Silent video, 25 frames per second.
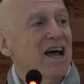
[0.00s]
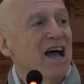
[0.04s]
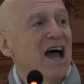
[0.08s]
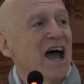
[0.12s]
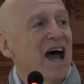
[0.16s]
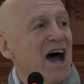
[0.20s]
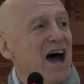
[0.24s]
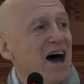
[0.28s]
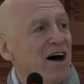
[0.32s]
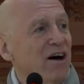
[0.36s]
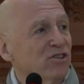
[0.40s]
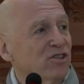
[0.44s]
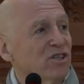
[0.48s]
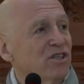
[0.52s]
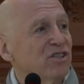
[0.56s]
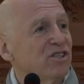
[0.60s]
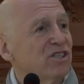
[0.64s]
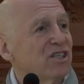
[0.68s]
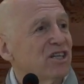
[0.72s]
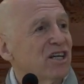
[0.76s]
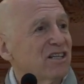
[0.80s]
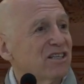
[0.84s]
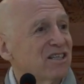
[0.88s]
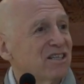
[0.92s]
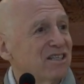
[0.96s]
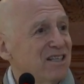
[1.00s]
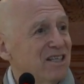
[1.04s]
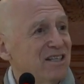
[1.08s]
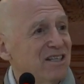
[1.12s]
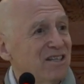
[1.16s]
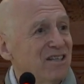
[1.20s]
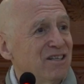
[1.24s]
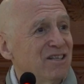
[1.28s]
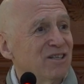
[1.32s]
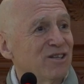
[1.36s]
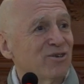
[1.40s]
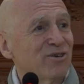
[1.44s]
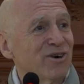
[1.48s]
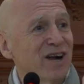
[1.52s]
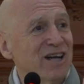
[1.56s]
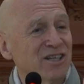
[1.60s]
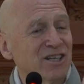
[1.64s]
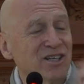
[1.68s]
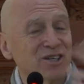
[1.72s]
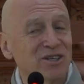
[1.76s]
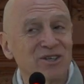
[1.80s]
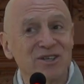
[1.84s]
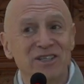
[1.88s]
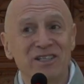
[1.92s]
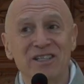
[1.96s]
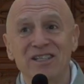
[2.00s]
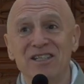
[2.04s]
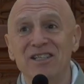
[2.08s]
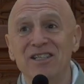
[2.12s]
how to just see the treasure in